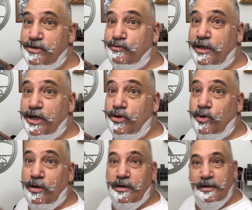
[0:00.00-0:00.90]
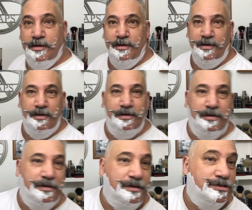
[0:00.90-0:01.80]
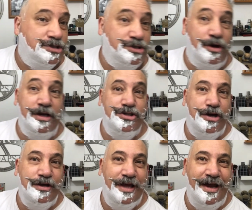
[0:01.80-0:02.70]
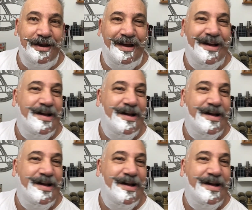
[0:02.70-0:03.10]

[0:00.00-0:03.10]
It's really cool. Just thought I'd show you that.